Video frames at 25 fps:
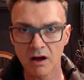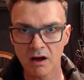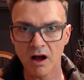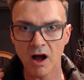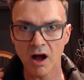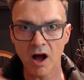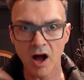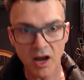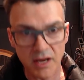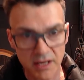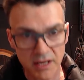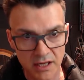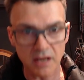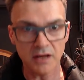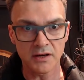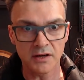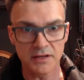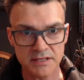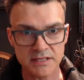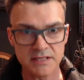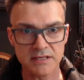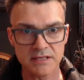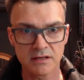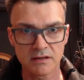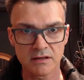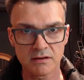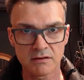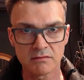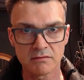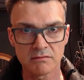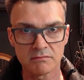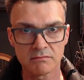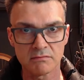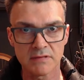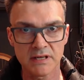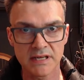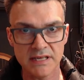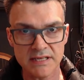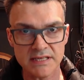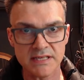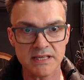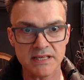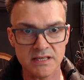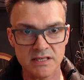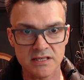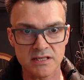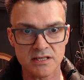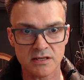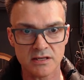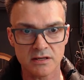I'd like to
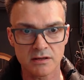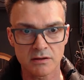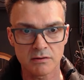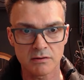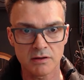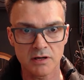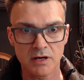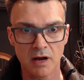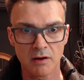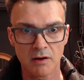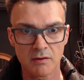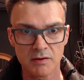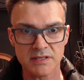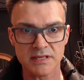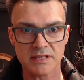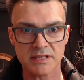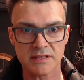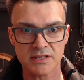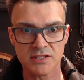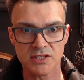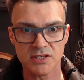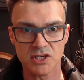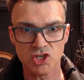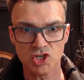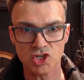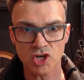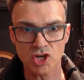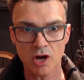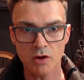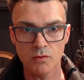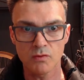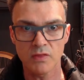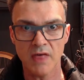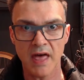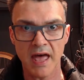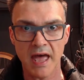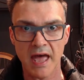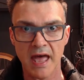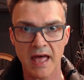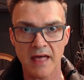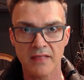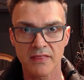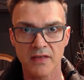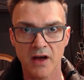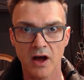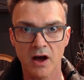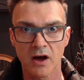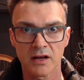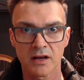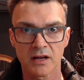listen to. There's a show there
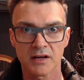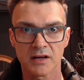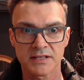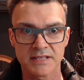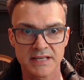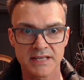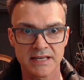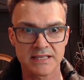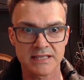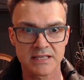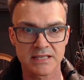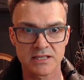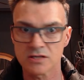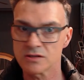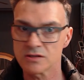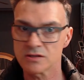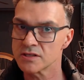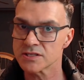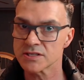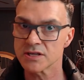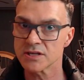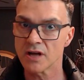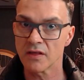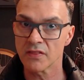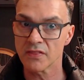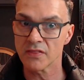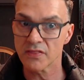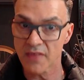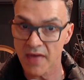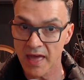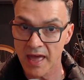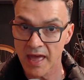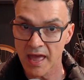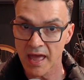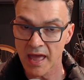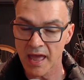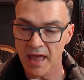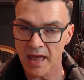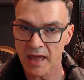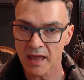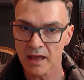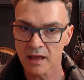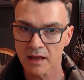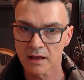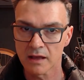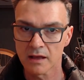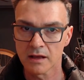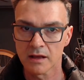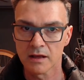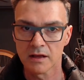that I'd like to listen to that's not there.
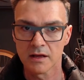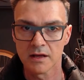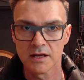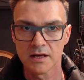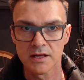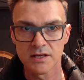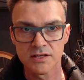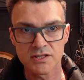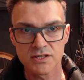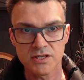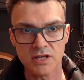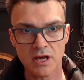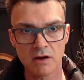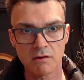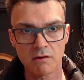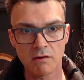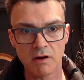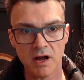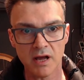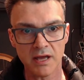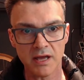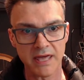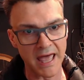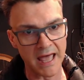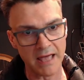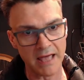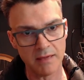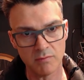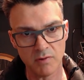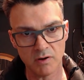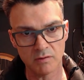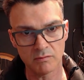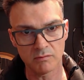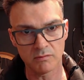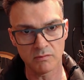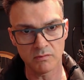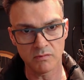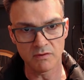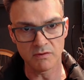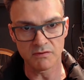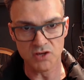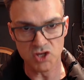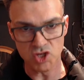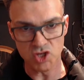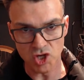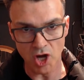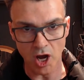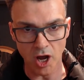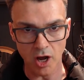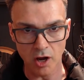So I came up with a
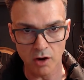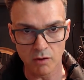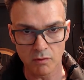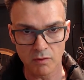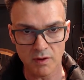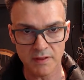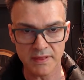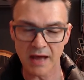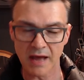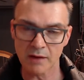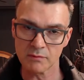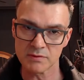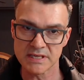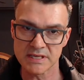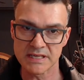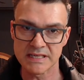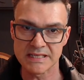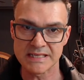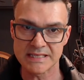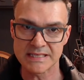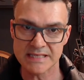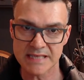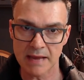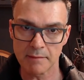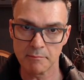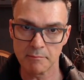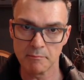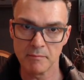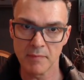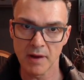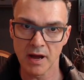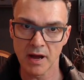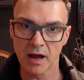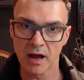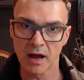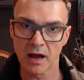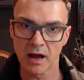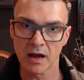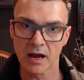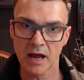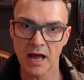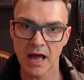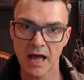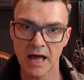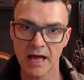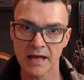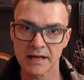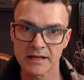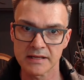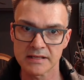show, and that was in December.
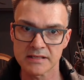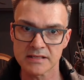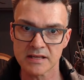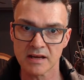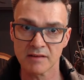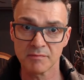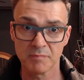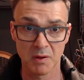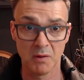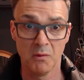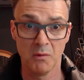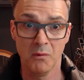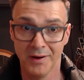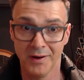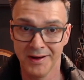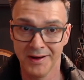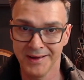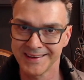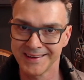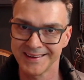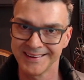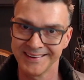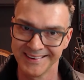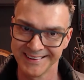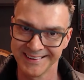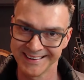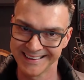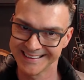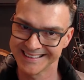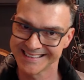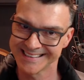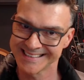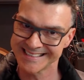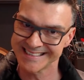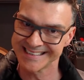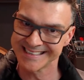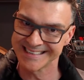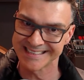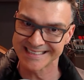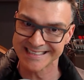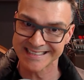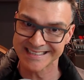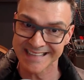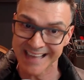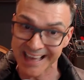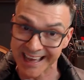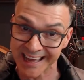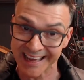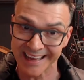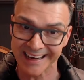And I've been working on it since
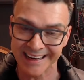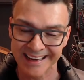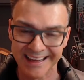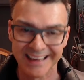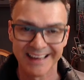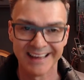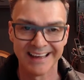then.